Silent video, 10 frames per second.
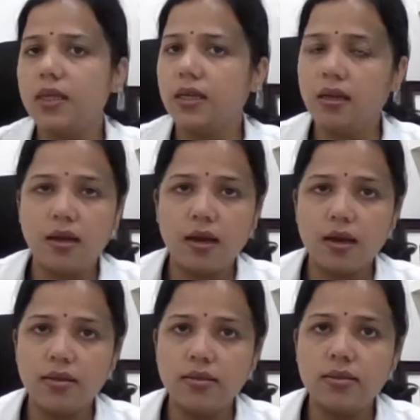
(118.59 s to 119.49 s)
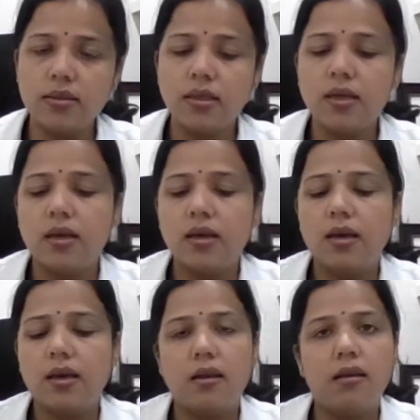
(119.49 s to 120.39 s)
in lungs,
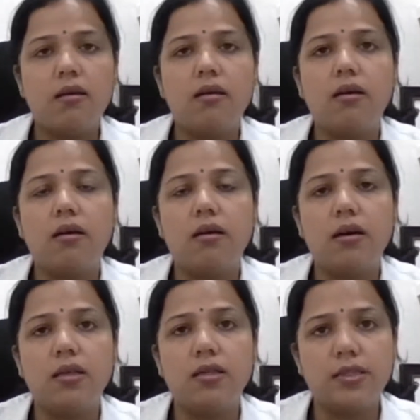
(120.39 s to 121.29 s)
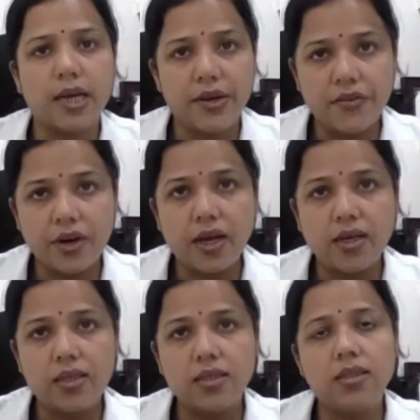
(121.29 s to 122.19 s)
in GI tract,